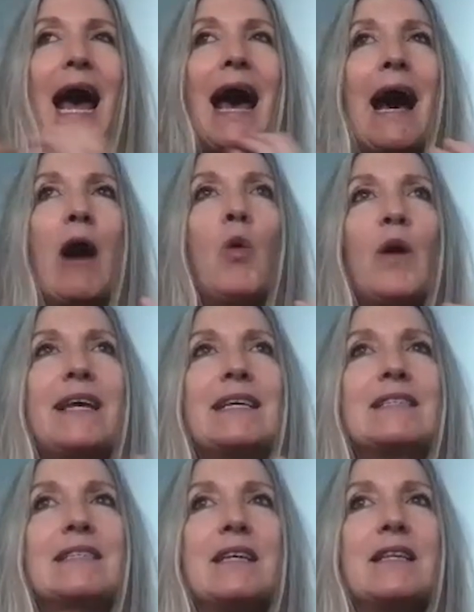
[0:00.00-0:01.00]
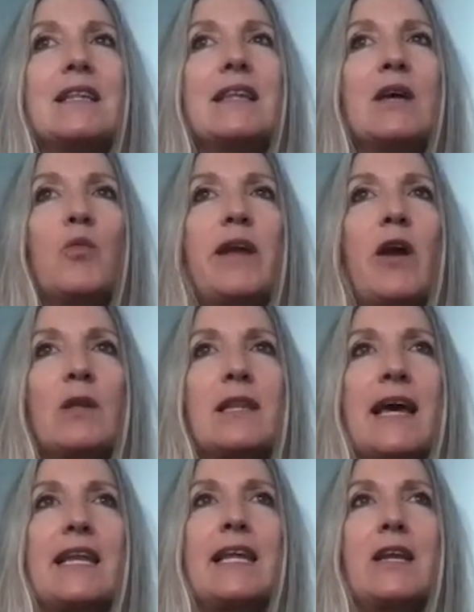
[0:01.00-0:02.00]
How is it that we are
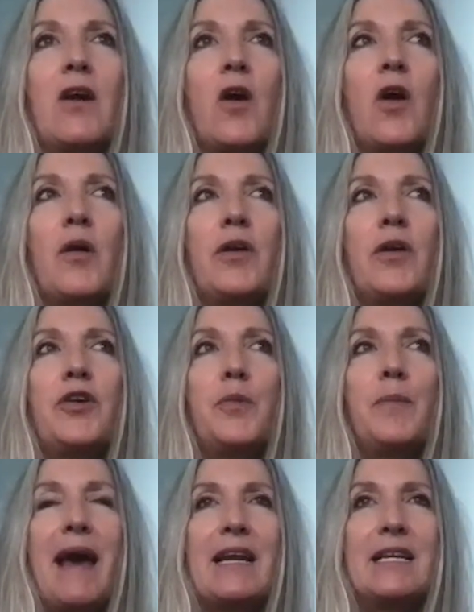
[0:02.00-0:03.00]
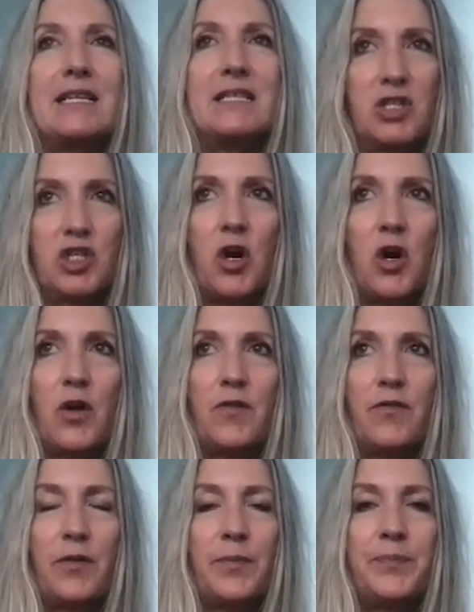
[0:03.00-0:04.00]
letting our humanity starve?